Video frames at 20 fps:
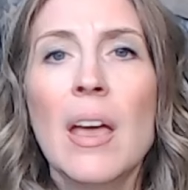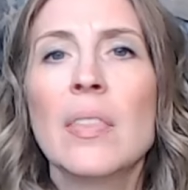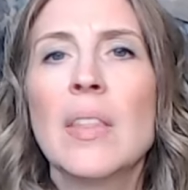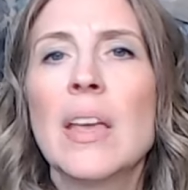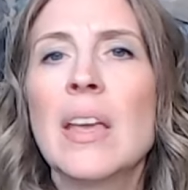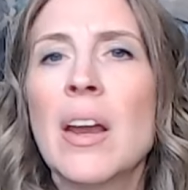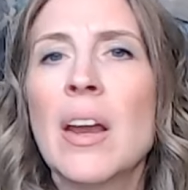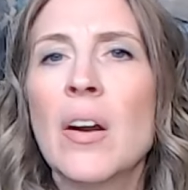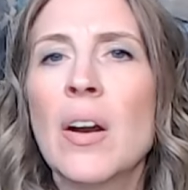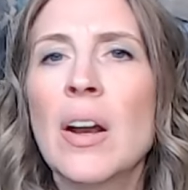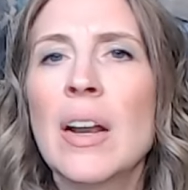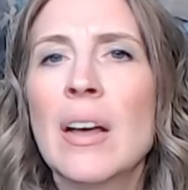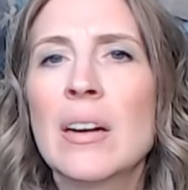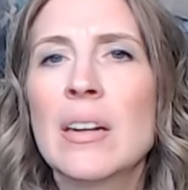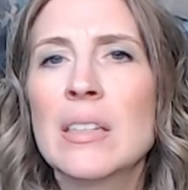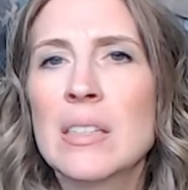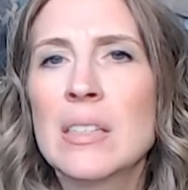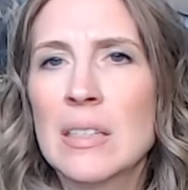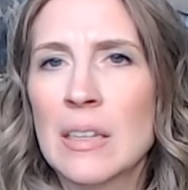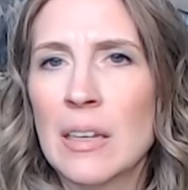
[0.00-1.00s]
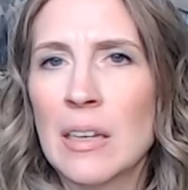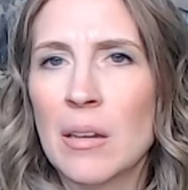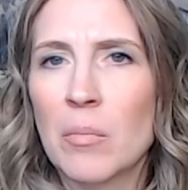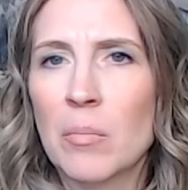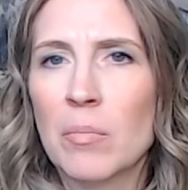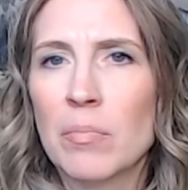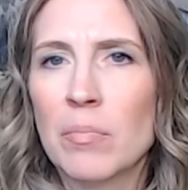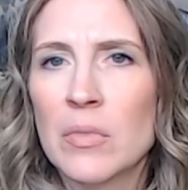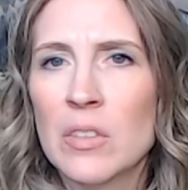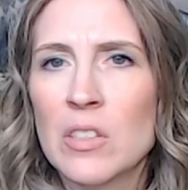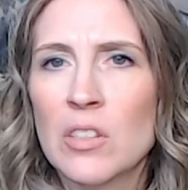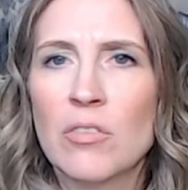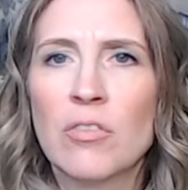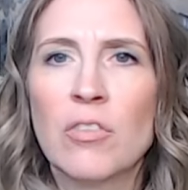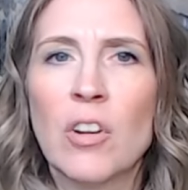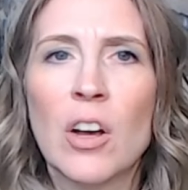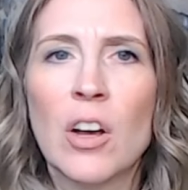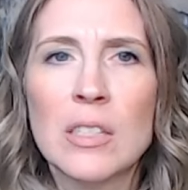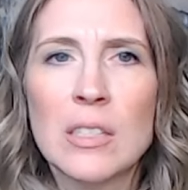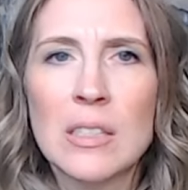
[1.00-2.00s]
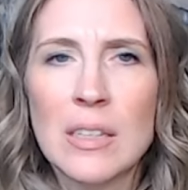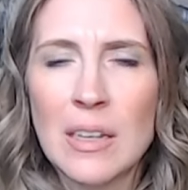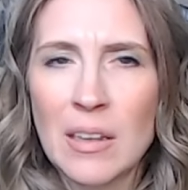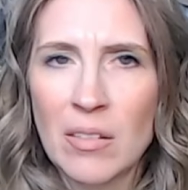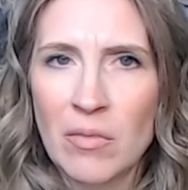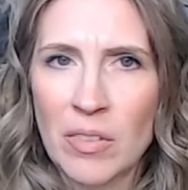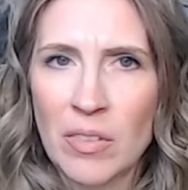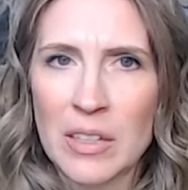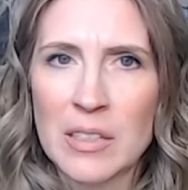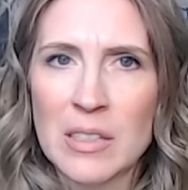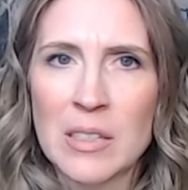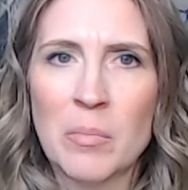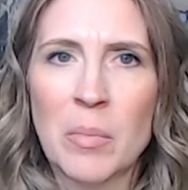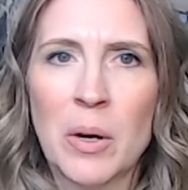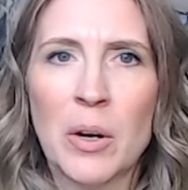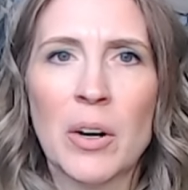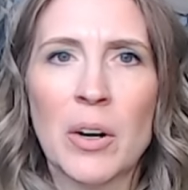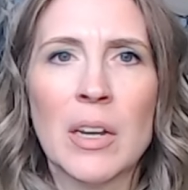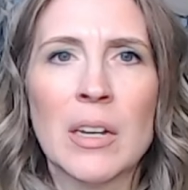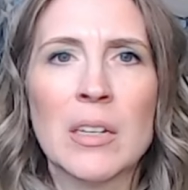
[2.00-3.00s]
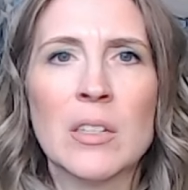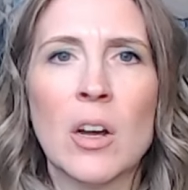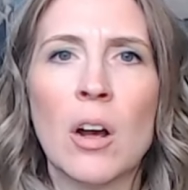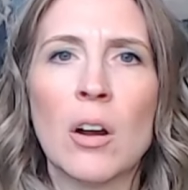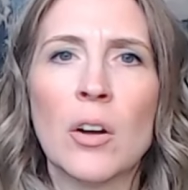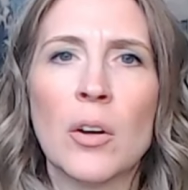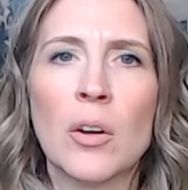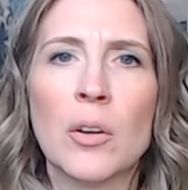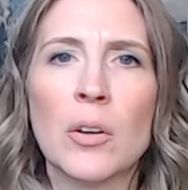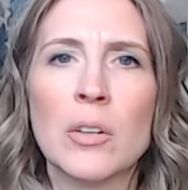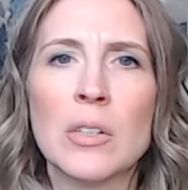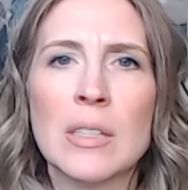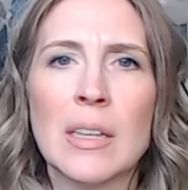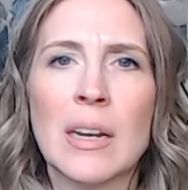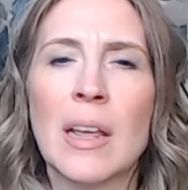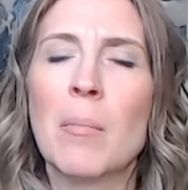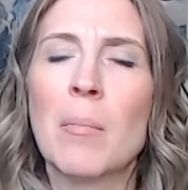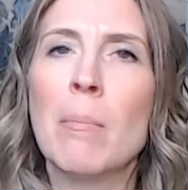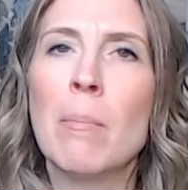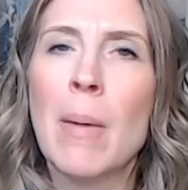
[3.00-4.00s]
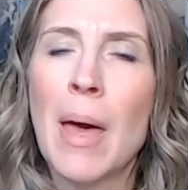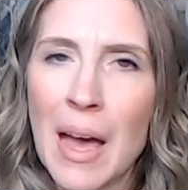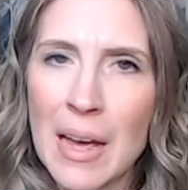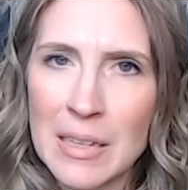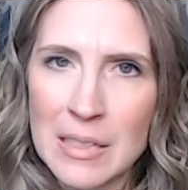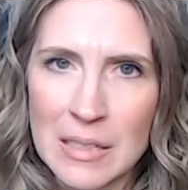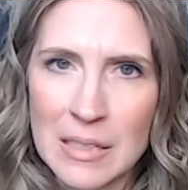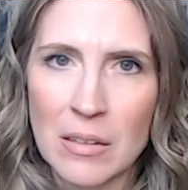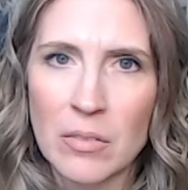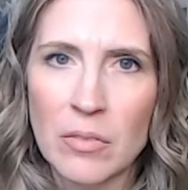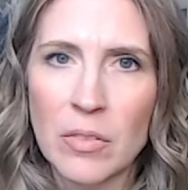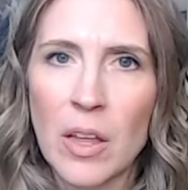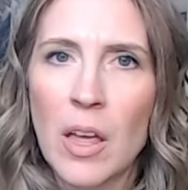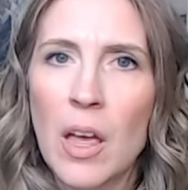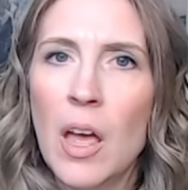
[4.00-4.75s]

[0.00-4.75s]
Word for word: They carried out a scheme to falsely convince American dog owners that a massive,